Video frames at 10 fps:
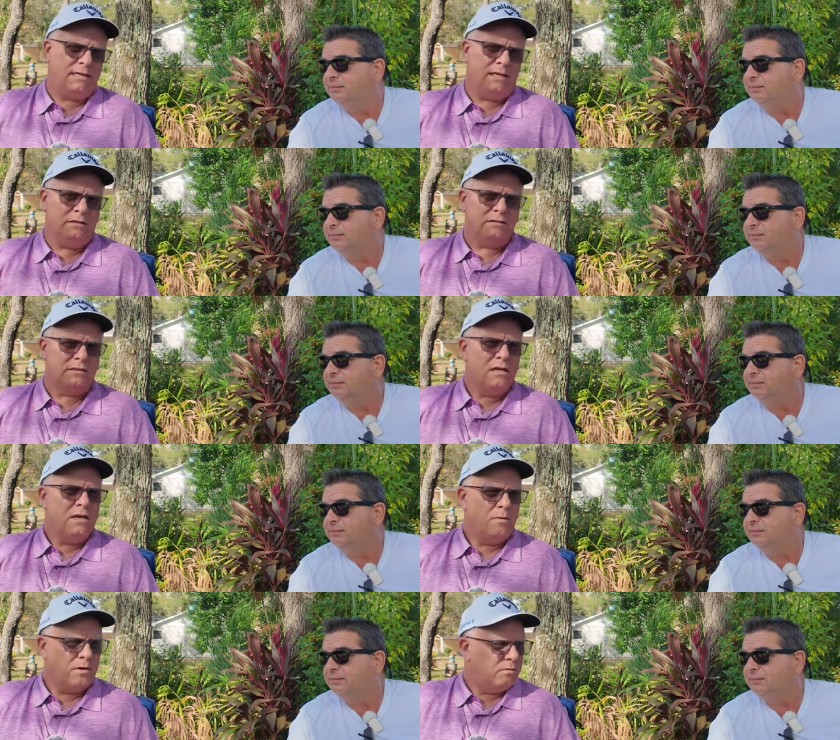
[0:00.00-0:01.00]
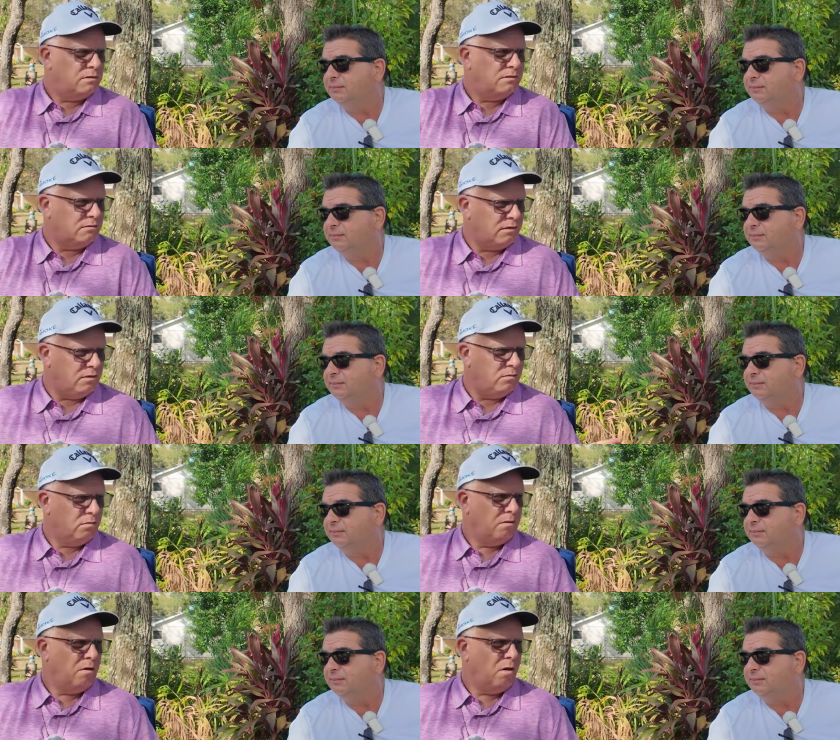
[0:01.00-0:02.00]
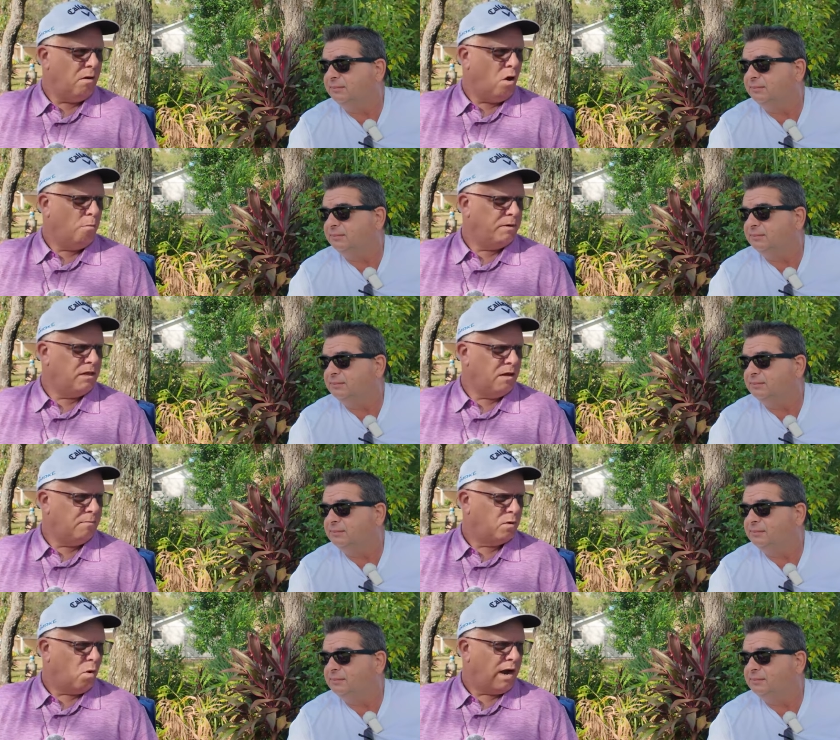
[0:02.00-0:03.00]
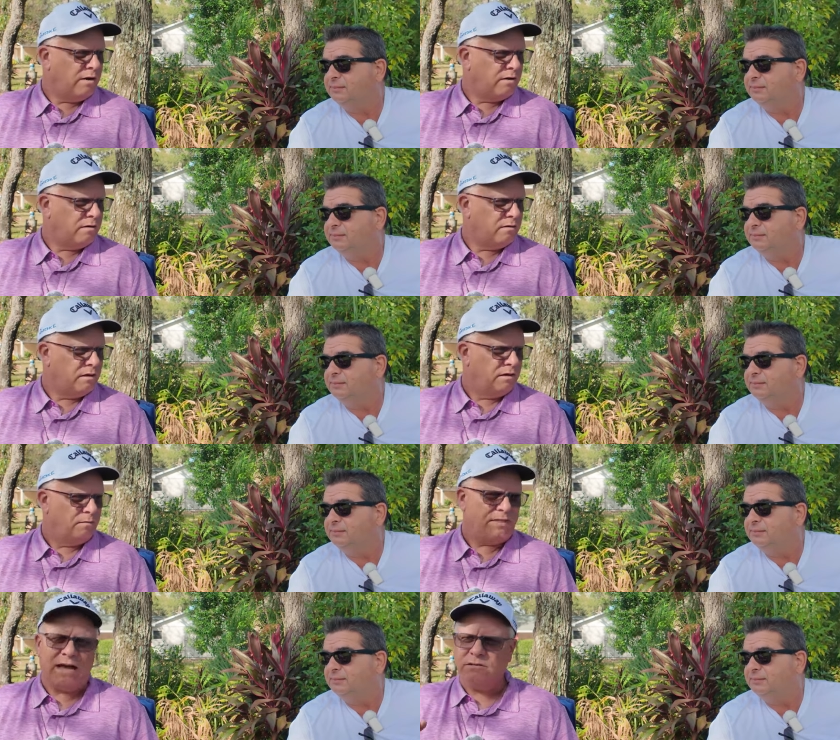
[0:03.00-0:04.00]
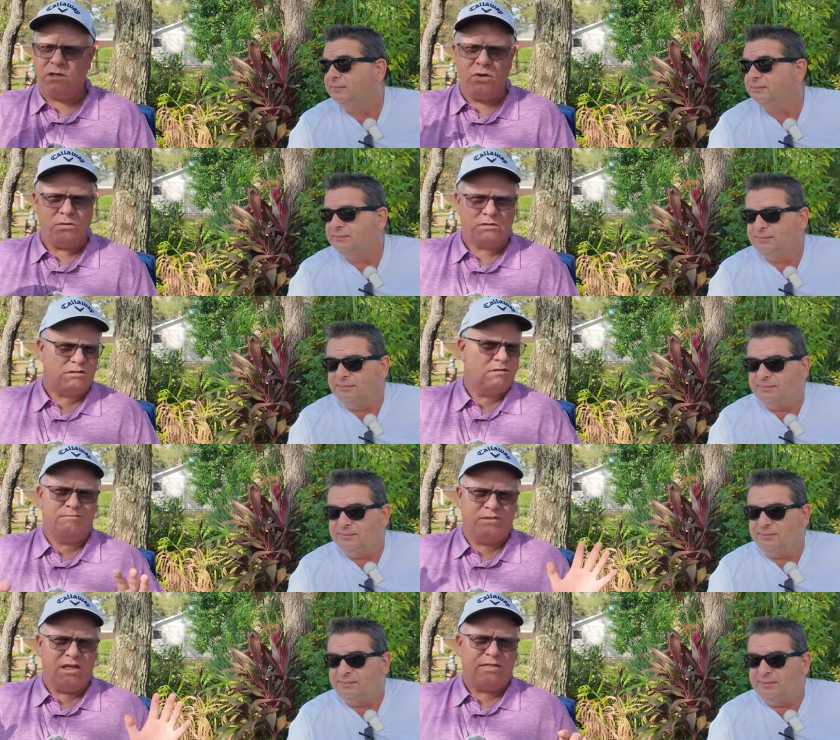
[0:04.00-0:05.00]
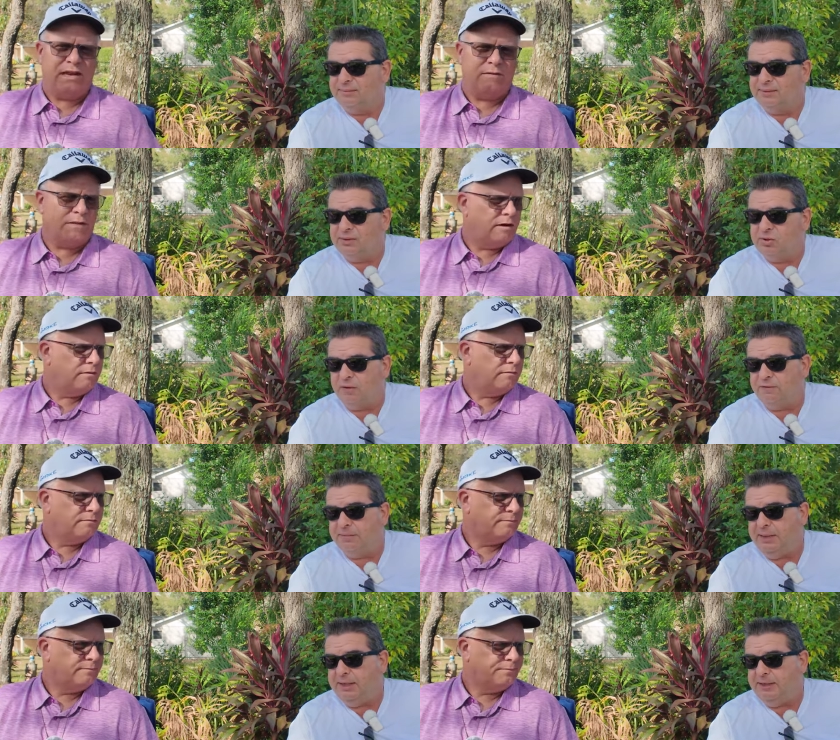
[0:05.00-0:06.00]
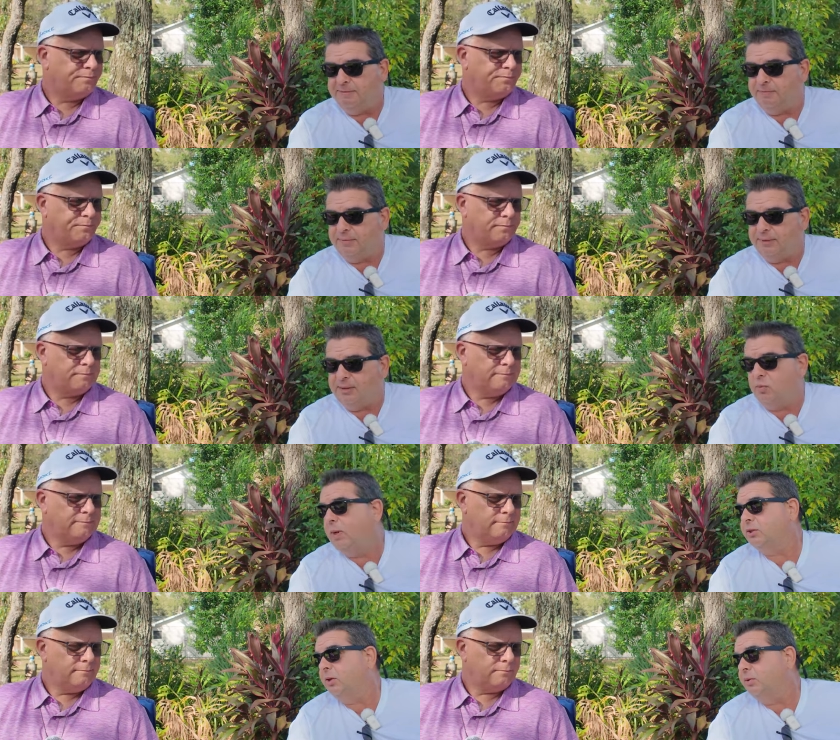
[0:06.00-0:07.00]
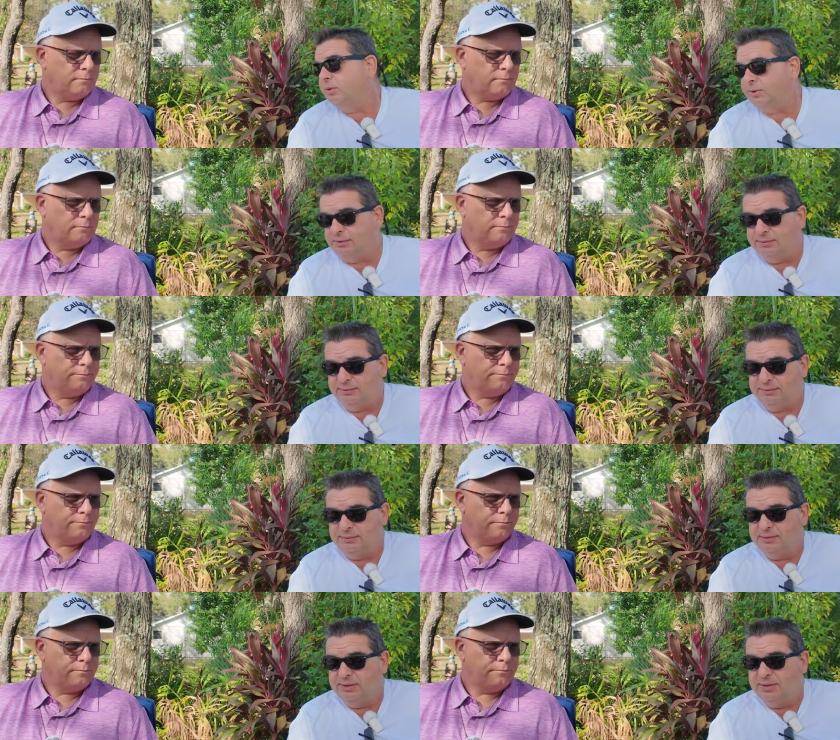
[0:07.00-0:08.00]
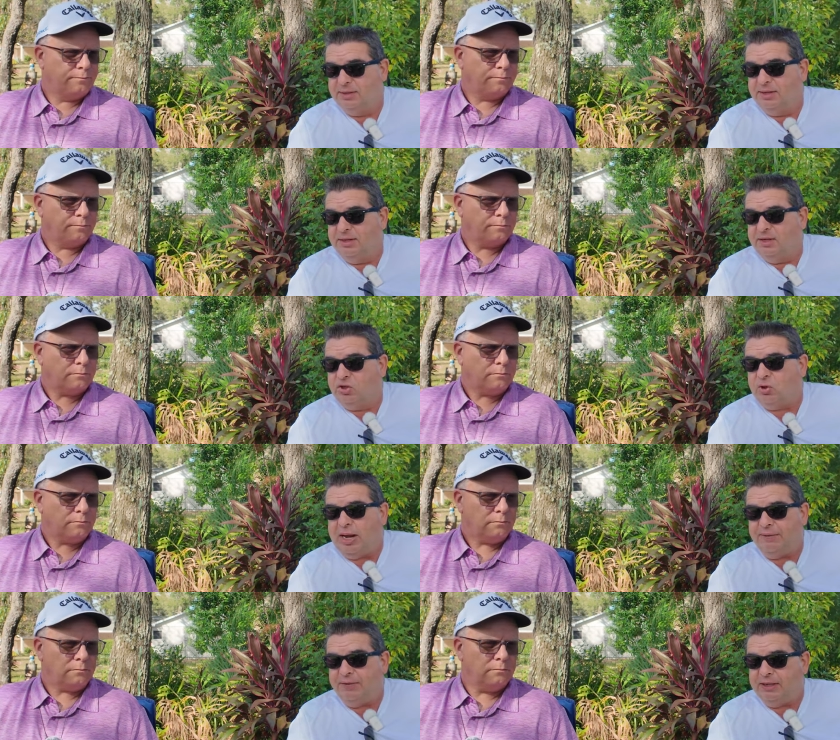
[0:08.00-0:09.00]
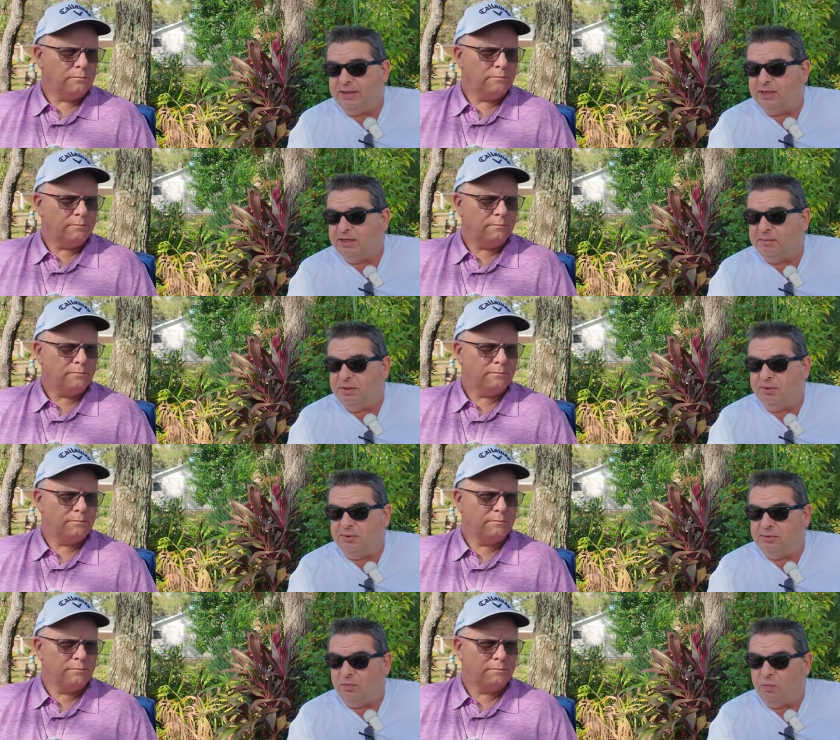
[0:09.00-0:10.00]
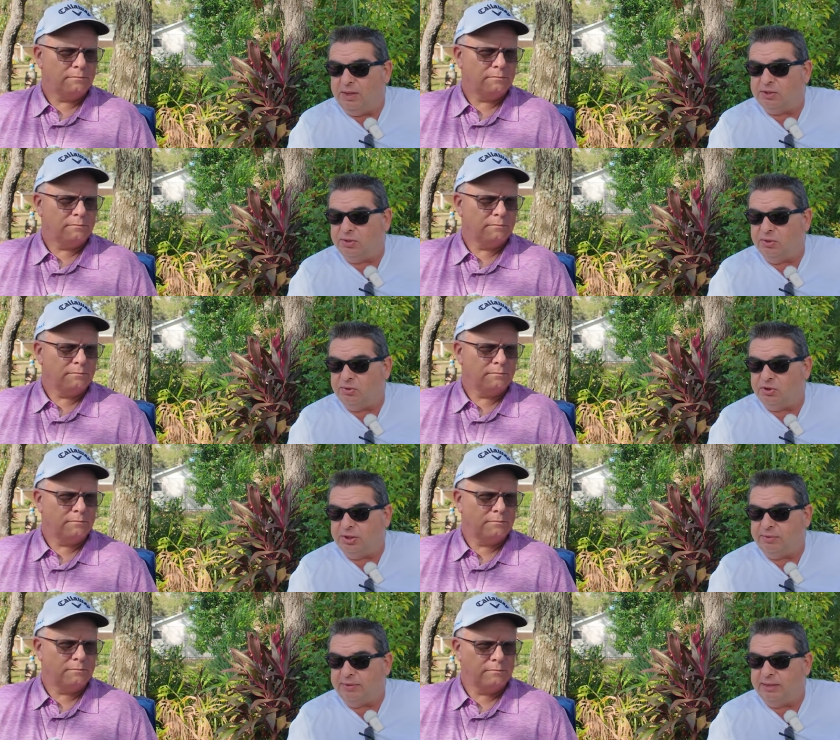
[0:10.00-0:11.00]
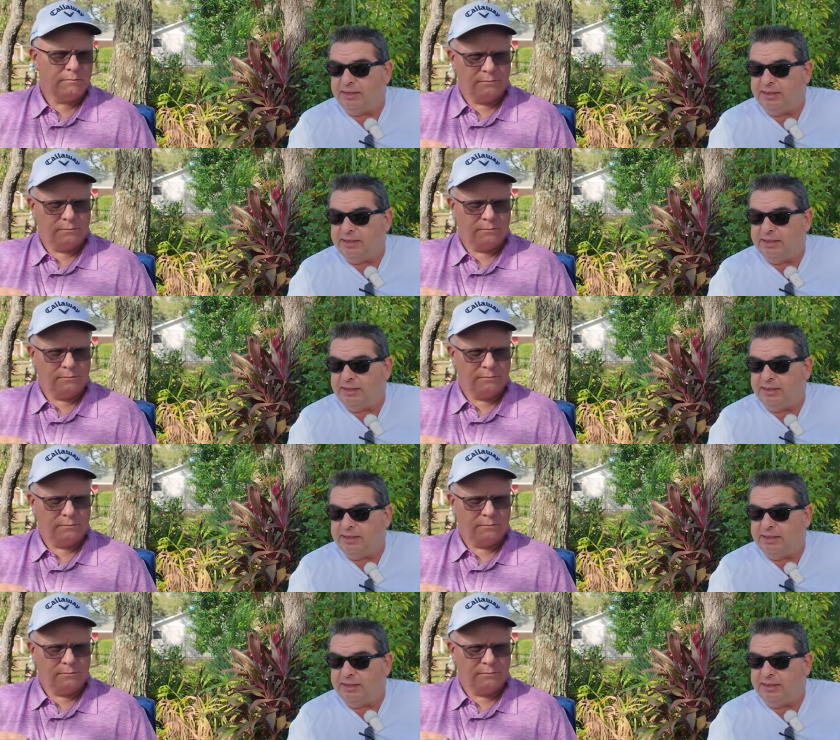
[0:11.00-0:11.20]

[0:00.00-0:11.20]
Speaker 1: Hidden Hills, where it was you know opened up, quieter, you know, Thousand Oaks, nothing out there.
Speaker 2: So for me, the West Coast. Traffic and commute. West Coast generally